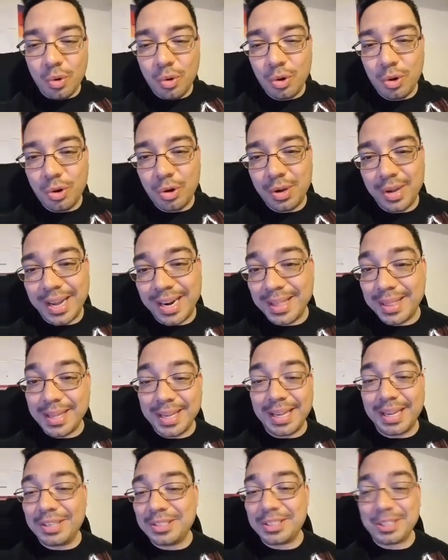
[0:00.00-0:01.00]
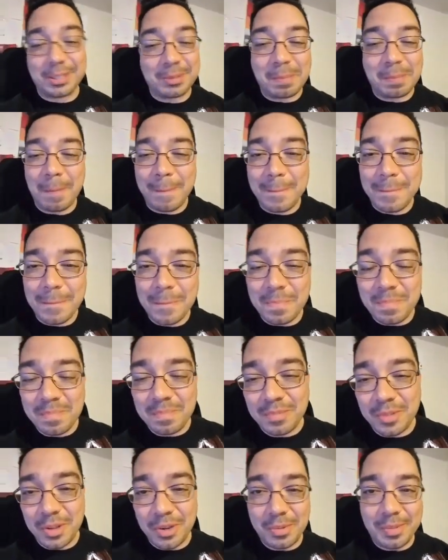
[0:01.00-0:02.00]
Oh, anything else?
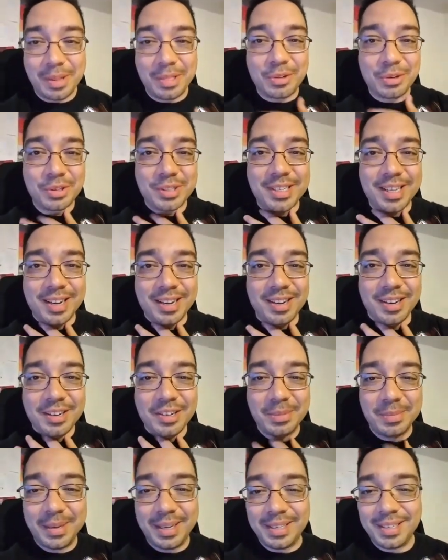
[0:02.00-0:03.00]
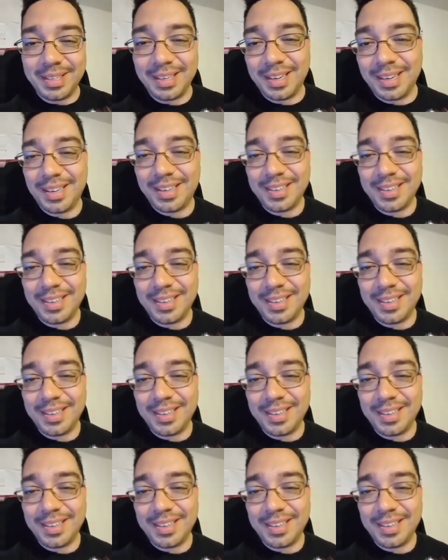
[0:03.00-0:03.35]
Oh, my throat's getting a little bit